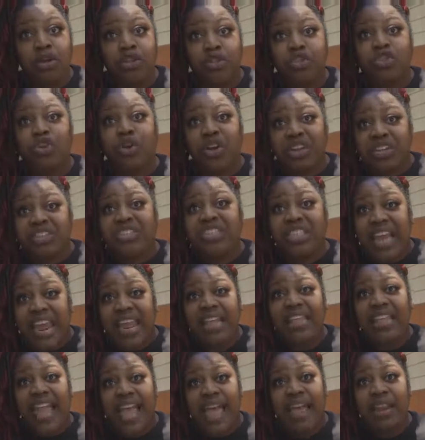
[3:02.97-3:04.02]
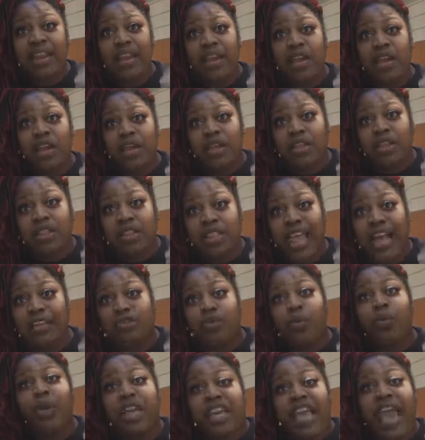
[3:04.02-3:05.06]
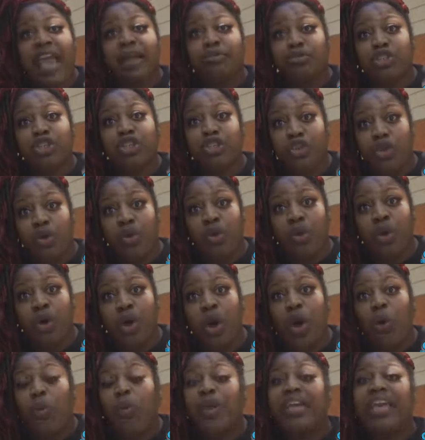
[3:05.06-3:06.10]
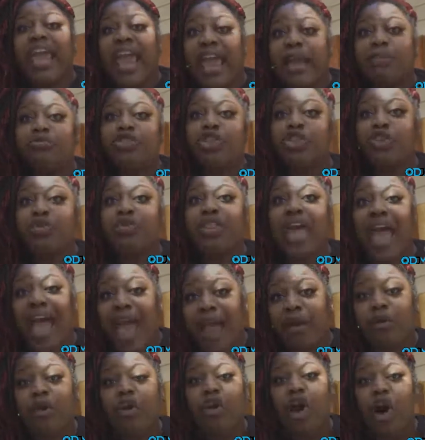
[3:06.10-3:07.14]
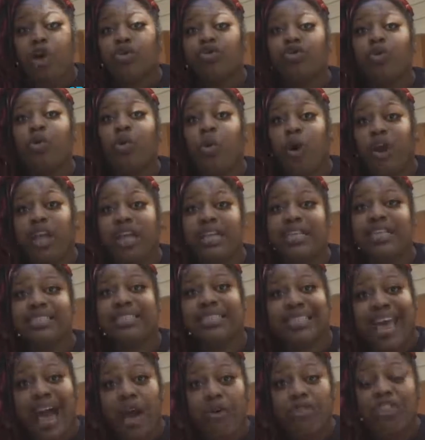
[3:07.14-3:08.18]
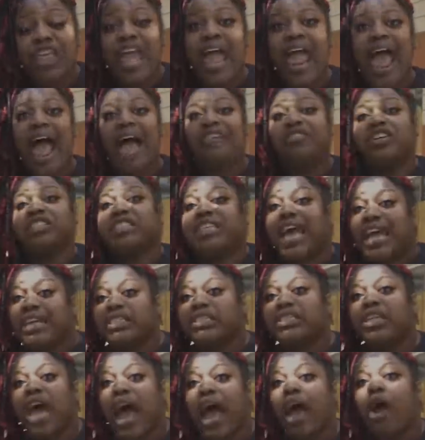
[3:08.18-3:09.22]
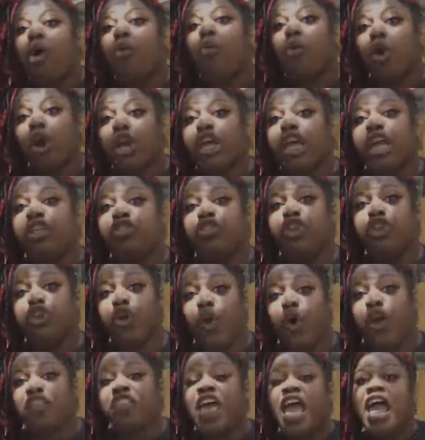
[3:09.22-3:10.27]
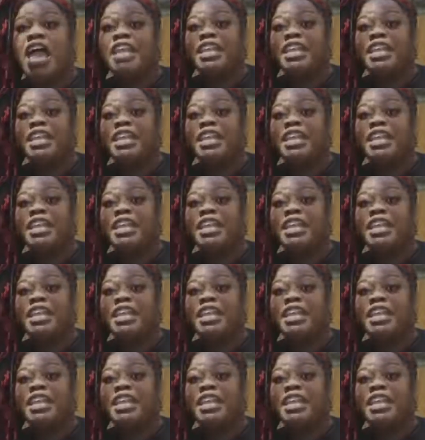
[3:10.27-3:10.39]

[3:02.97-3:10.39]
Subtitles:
Do you understand that? That's what we came to do. We came to do the agricultural work in the South and the textile work in the North.